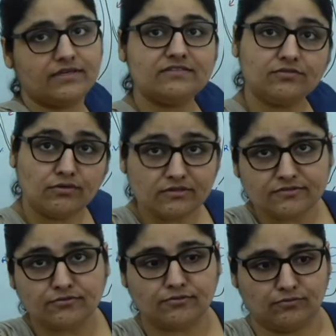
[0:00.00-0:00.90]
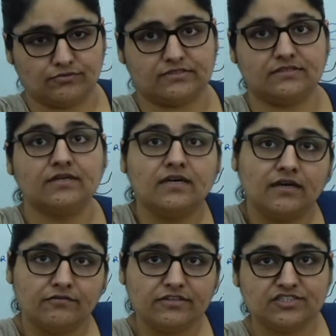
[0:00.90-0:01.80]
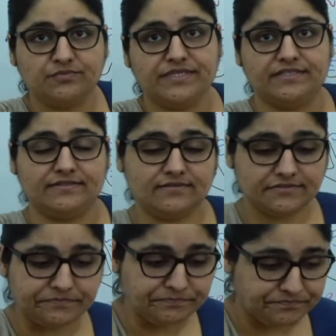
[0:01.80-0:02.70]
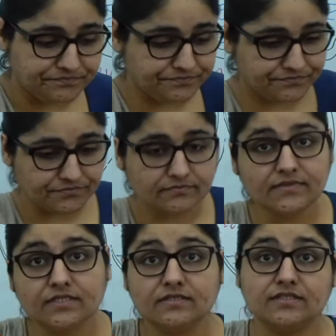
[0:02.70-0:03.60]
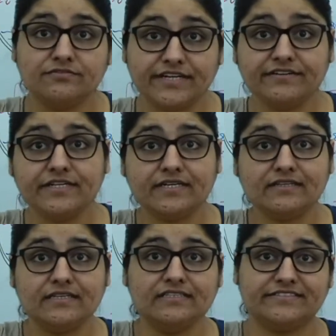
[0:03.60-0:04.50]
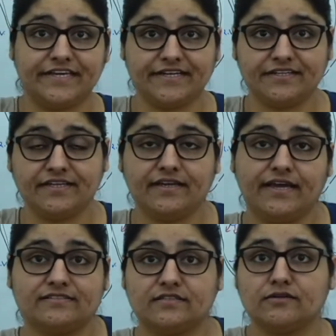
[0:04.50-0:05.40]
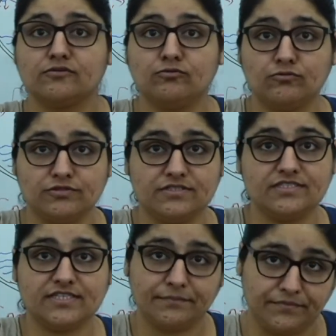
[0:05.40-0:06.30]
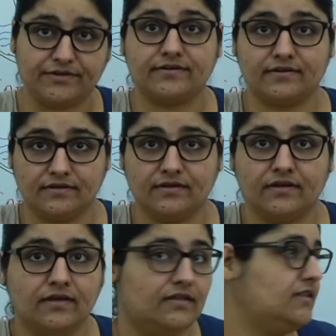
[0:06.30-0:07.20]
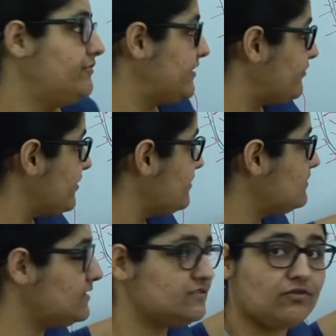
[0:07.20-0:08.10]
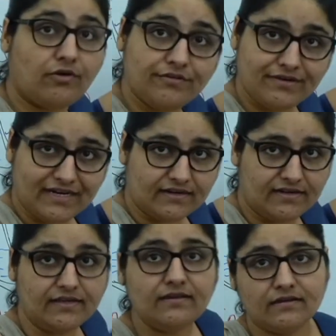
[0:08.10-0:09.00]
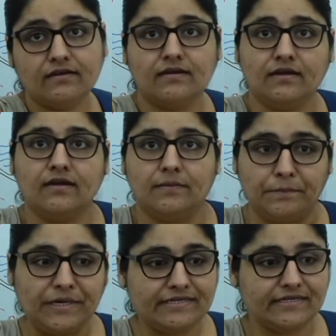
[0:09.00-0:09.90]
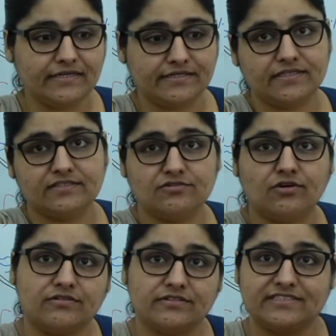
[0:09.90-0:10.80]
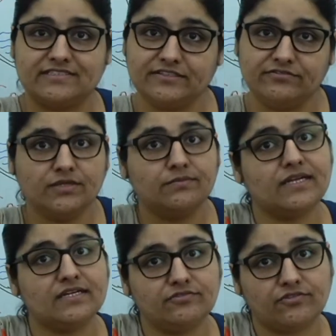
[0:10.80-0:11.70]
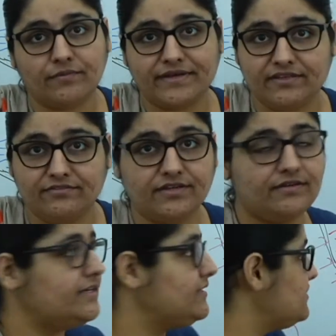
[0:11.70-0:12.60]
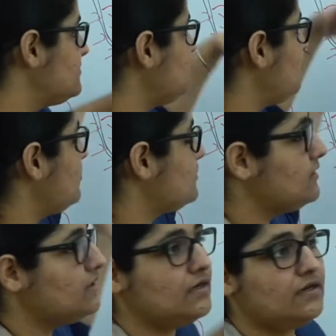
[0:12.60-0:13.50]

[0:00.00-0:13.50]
is also closed, which means the ventricle is acting as a closed chamber. Ventricle is contracting, but it is not receiving blood from anywhere, it is not